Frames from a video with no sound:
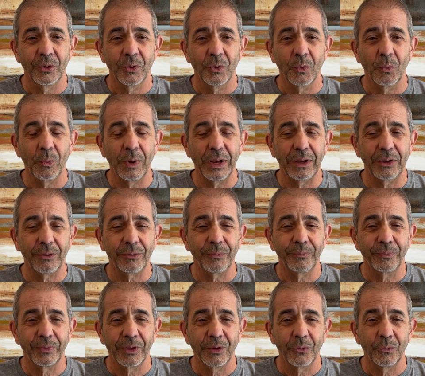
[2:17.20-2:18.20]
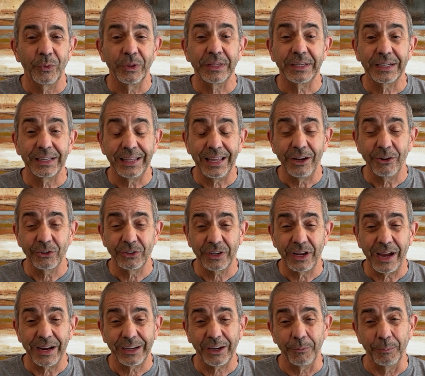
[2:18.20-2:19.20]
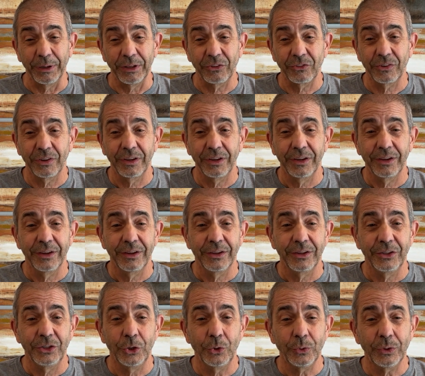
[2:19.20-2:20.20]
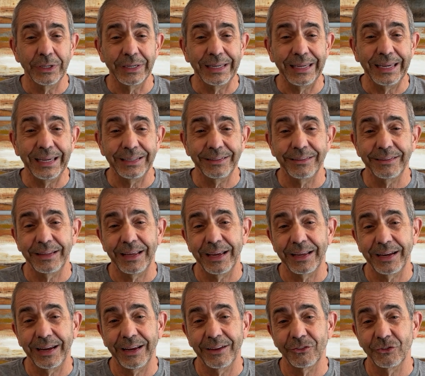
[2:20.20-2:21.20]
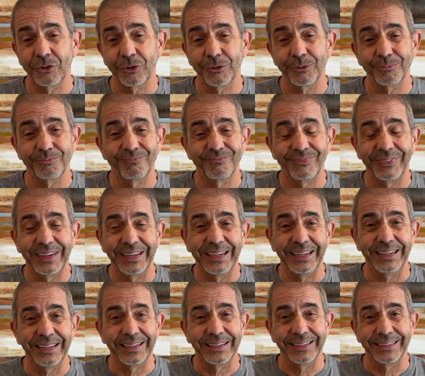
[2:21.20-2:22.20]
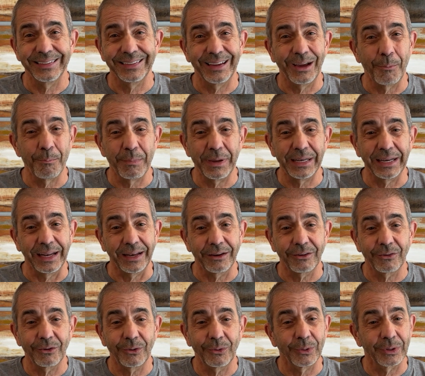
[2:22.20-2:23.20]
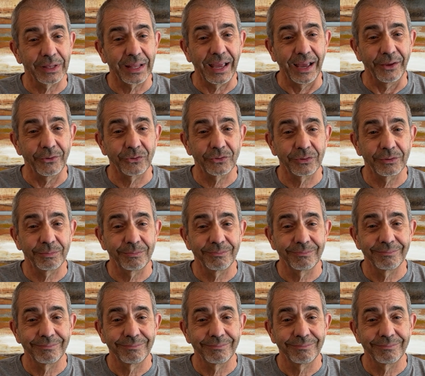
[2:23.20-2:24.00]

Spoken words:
Well, with cloud documents, you can get to that answer in a minute or less.